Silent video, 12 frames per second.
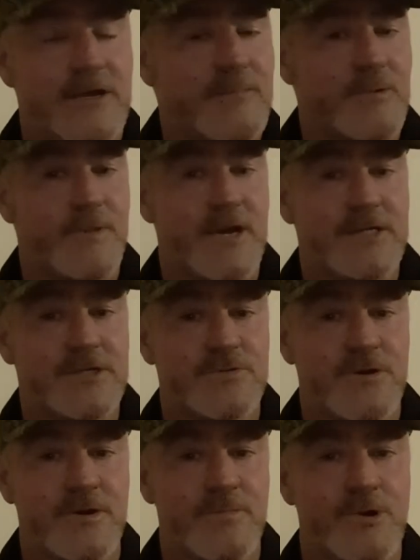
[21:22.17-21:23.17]
My page is
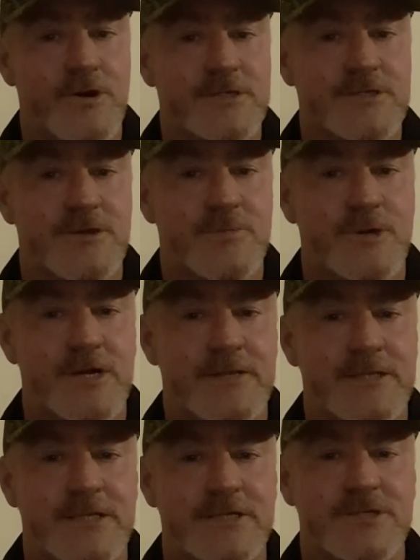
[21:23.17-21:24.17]
Roddy Morris Thermal
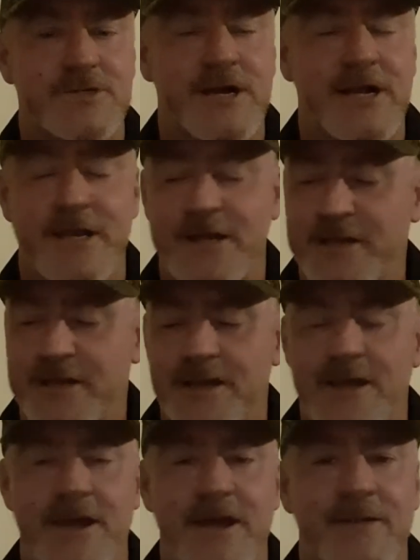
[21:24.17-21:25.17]
Hunting Australia,
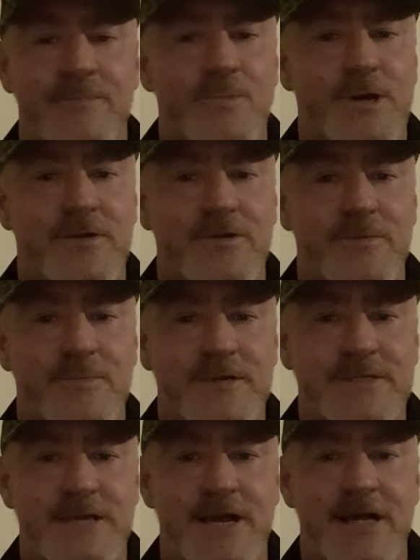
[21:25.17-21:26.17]
and my group
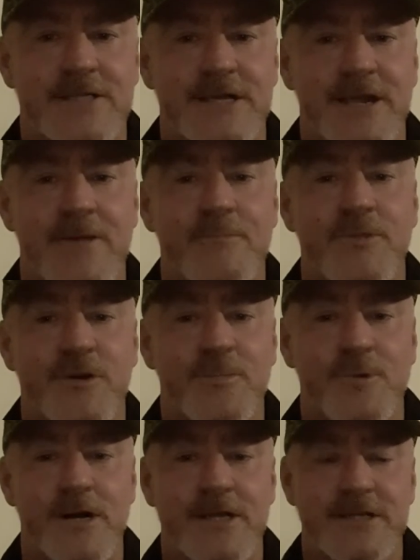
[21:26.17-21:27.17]
is RJM
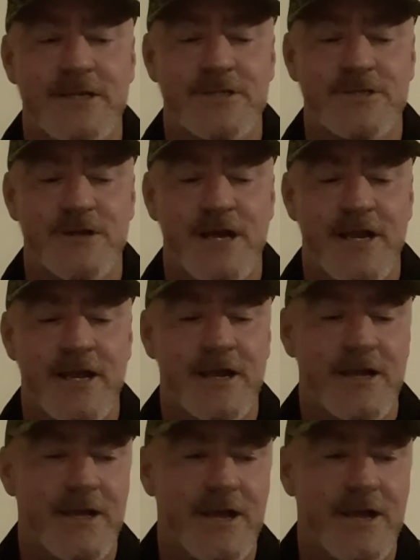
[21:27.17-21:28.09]
Thermal Hunting Australia.